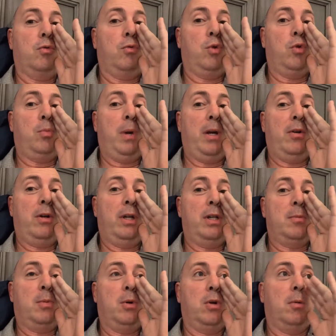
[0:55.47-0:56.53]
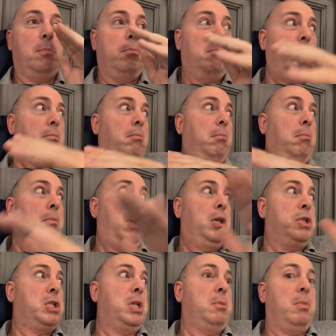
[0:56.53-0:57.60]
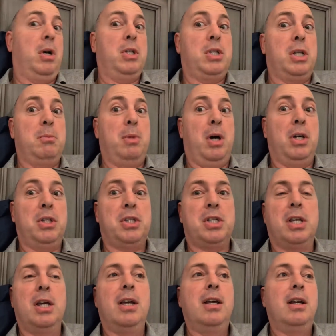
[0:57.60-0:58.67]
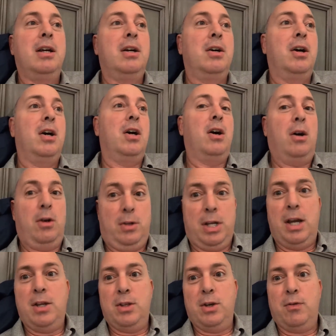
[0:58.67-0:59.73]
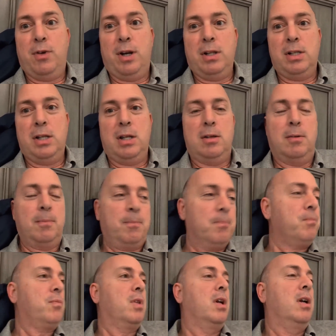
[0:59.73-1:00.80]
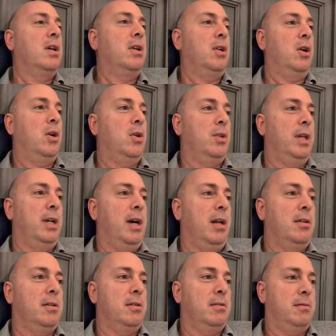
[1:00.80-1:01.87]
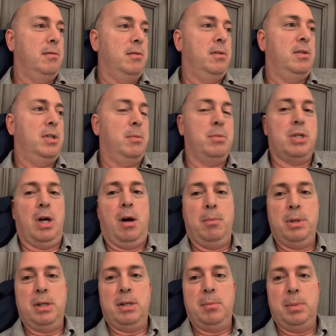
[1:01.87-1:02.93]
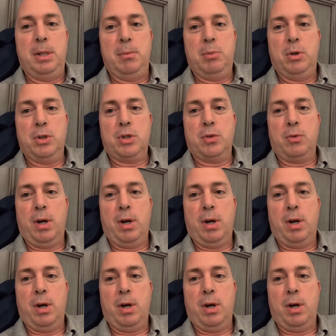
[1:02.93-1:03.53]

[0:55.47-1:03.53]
Ruth Bader Ginsburg, months and months and months. Okay, they're finally dead. And they got some zombie being pushed